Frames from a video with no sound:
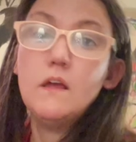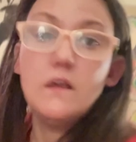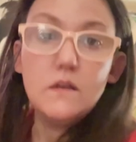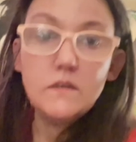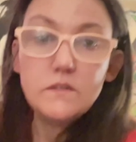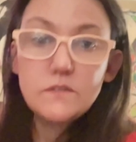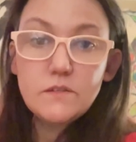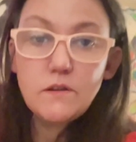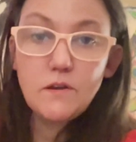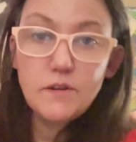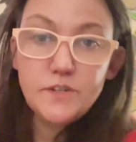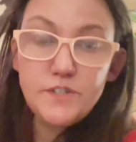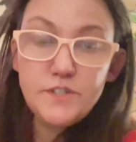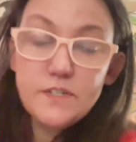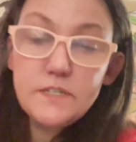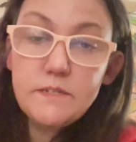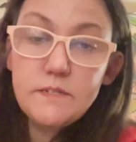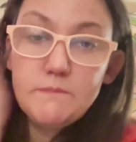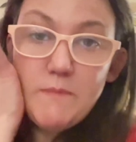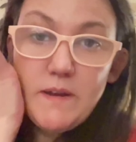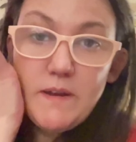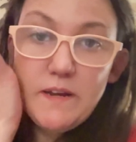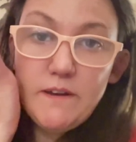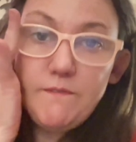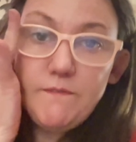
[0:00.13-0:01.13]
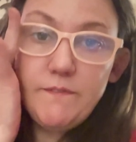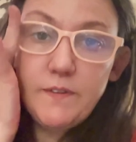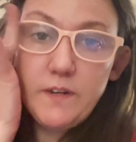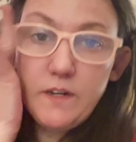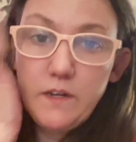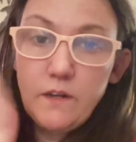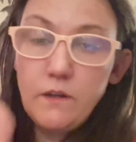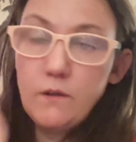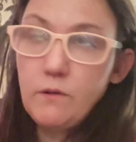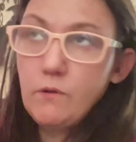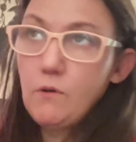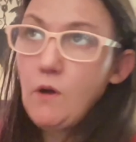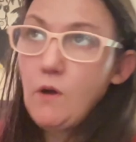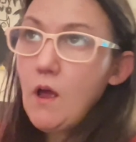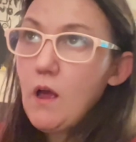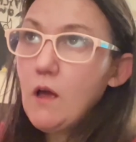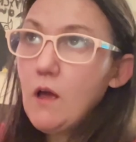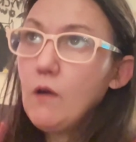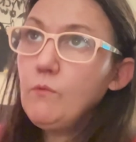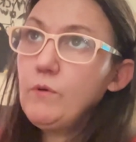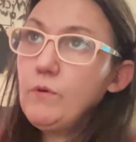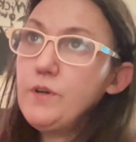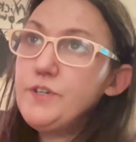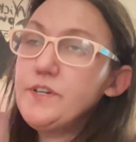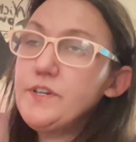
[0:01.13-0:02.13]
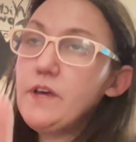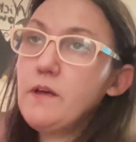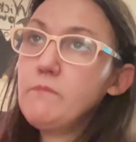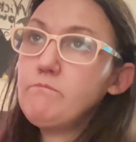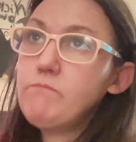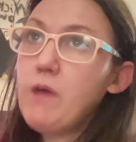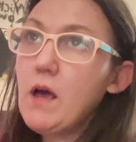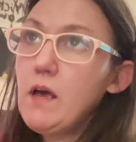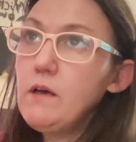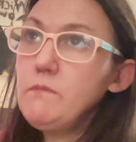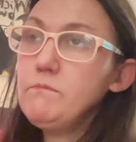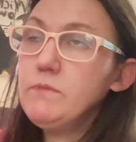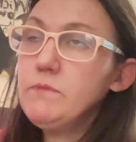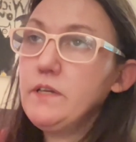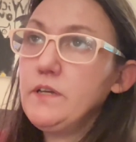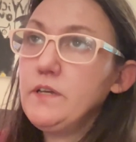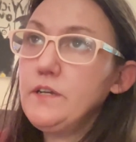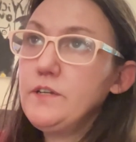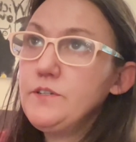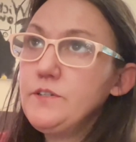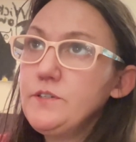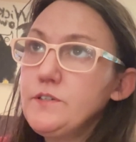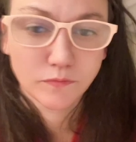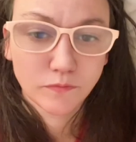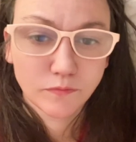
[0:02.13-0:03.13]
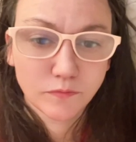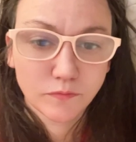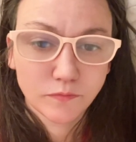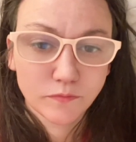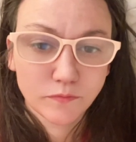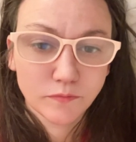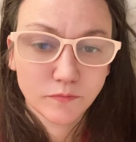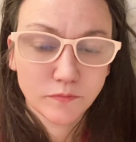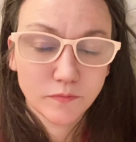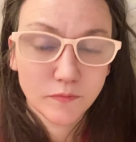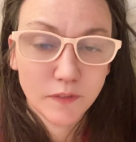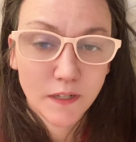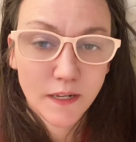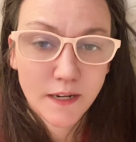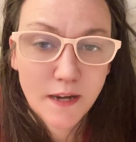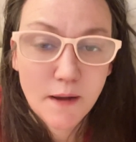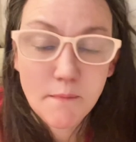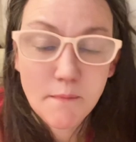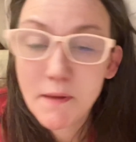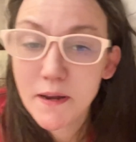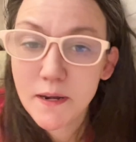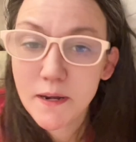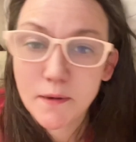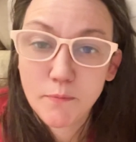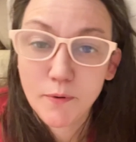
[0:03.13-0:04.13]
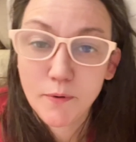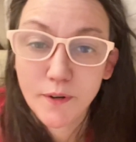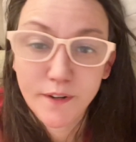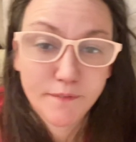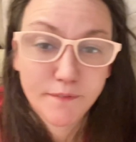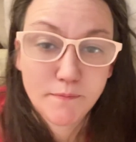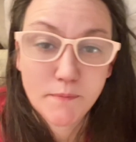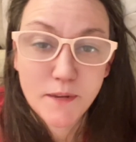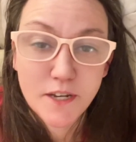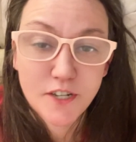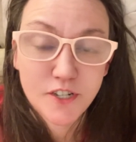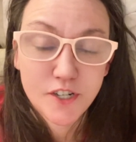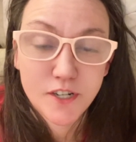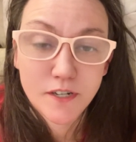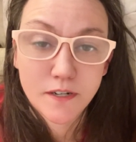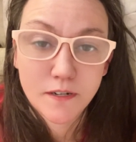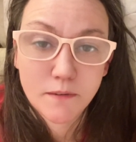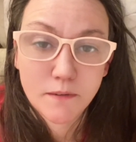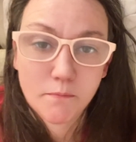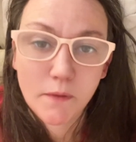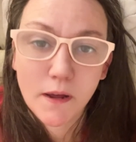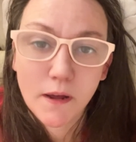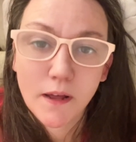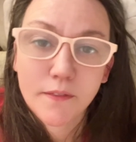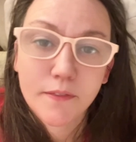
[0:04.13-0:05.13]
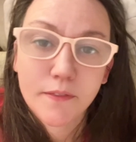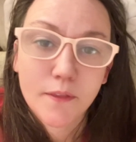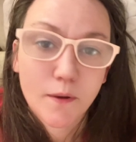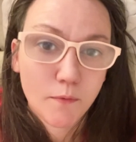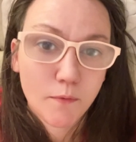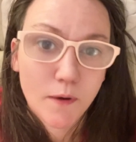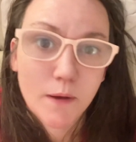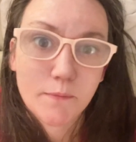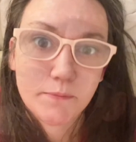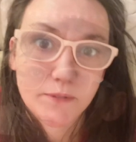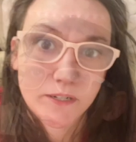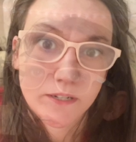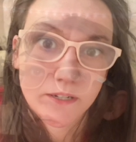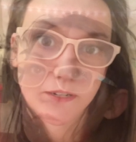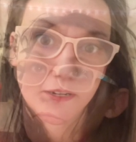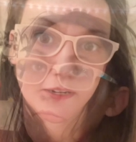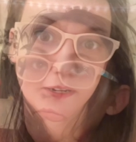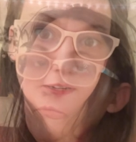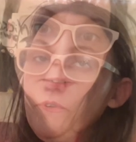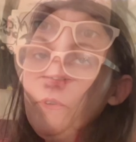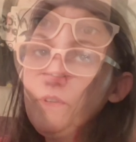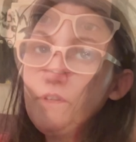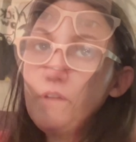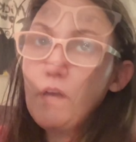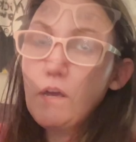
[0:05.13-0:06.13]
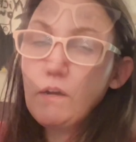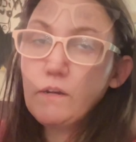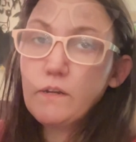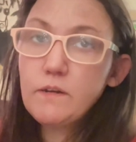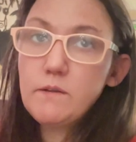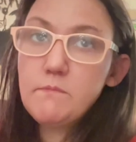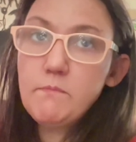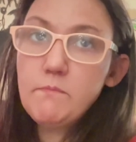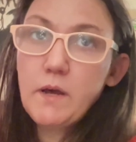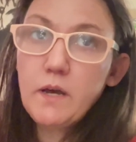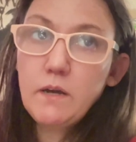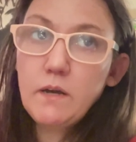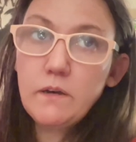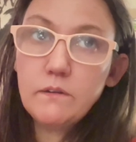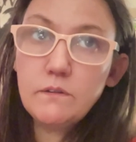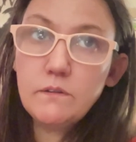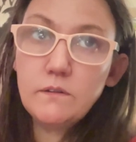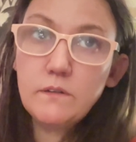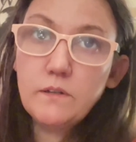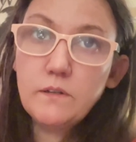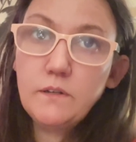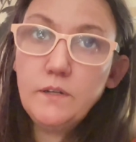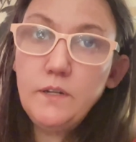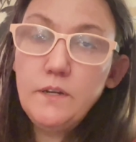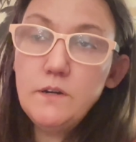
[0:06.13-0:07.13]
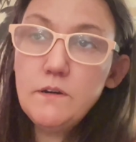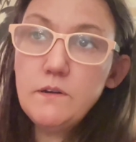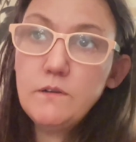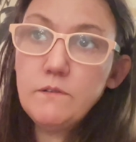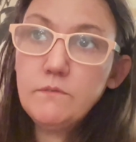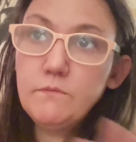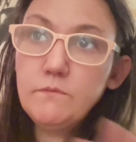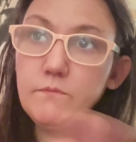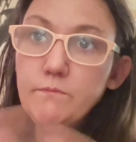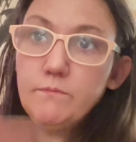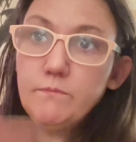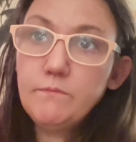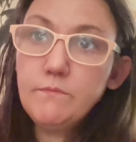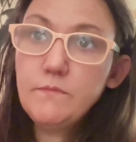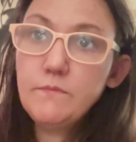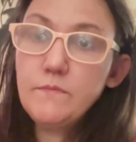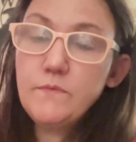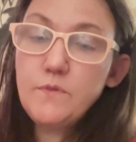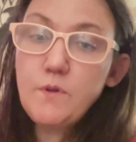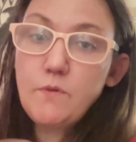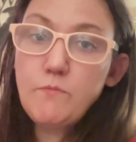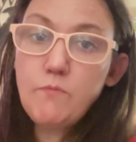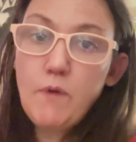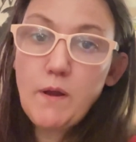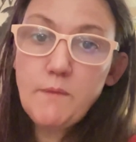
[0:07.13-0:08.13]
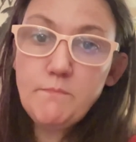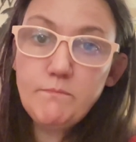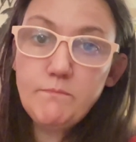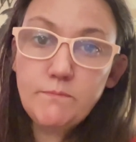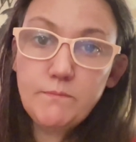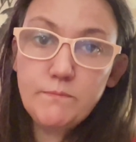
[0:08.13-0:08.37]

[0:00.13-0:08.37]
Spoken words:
So I just made a video, which I published, and I made a brief mention about the reptilians. Talking about, you know, the